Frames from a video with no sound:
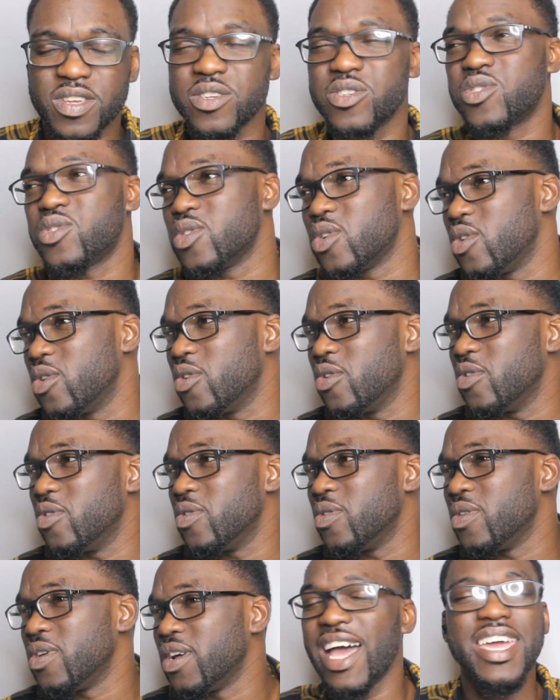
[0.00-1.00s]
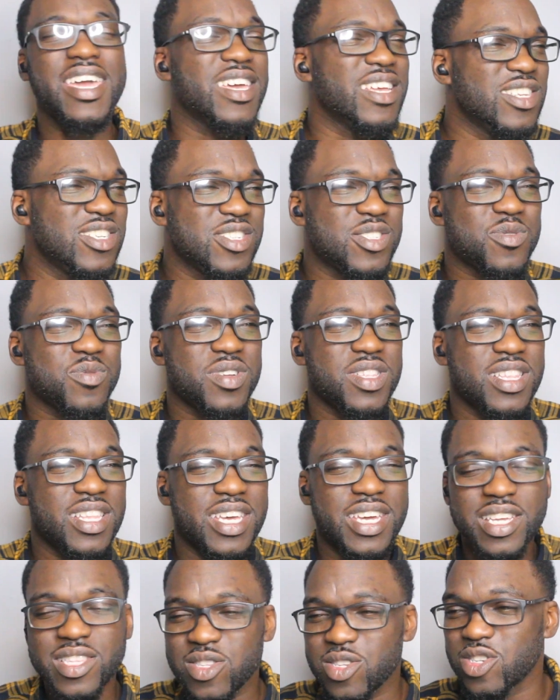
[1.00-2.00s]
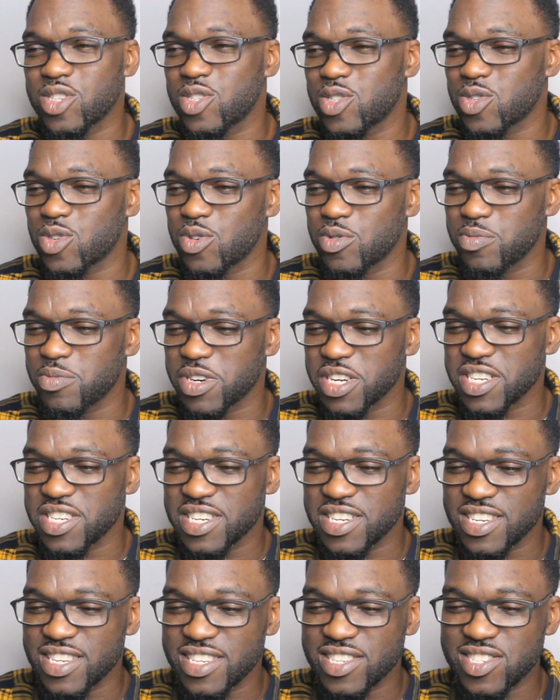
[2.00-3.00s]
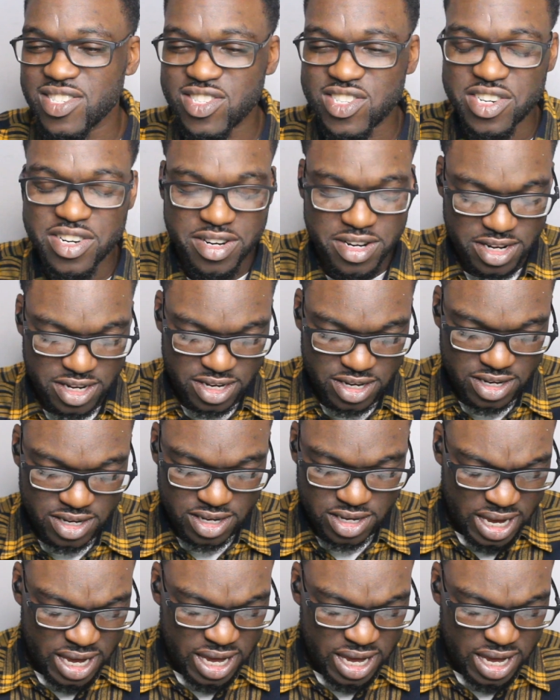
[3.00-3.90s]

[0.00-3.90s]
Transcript: So I can just relate to so much in his journey.